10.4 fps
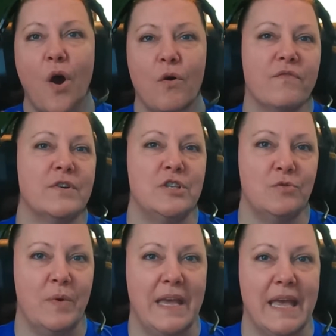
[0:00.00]

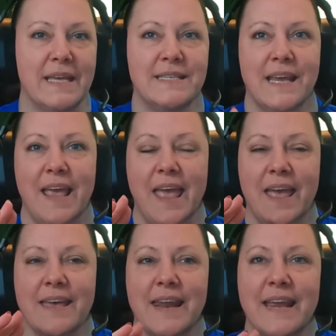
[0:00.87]
overdoing it
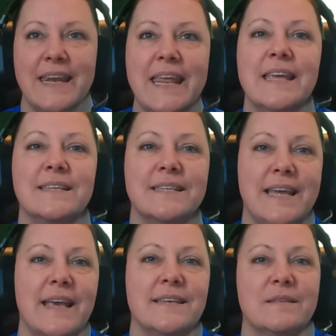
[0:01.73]
and I need to
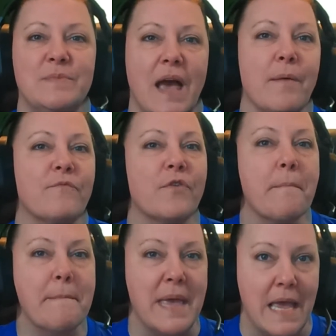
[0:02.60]
take some time for
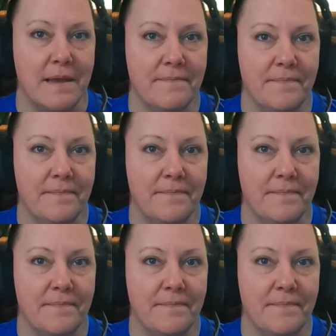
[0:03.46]
me.